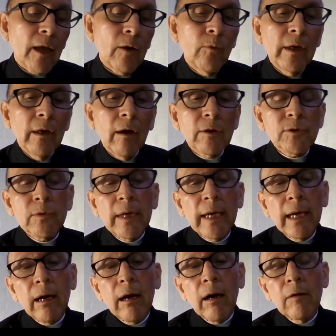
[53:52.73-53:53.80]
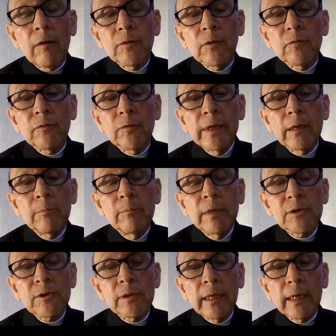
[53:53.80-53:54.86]
And we also offer free
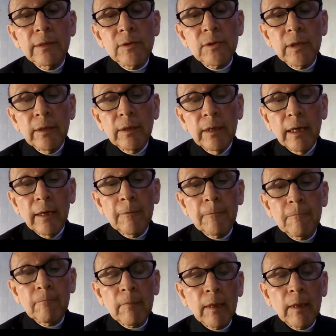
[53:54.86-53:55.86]
admission on Sunday.